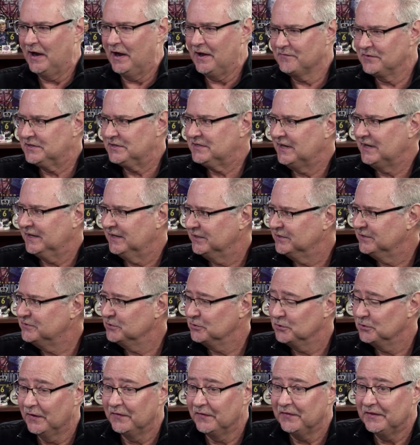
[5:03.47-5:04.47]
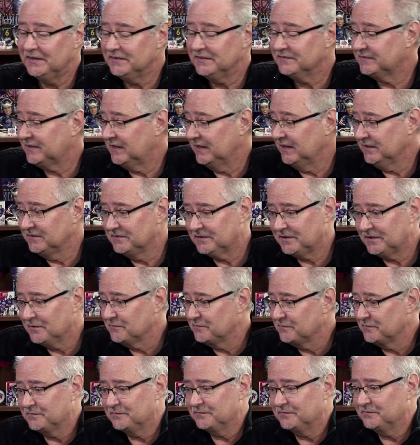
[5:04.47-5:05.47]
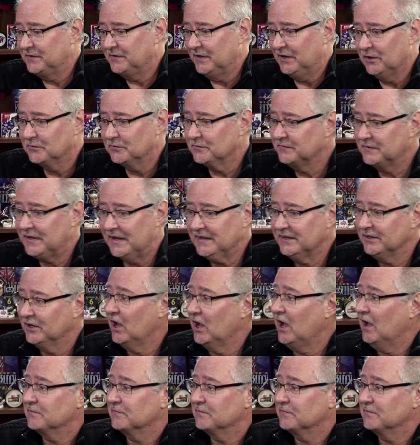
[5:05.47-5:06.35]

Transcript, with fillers: gravitated to, and these kids have, you know, taken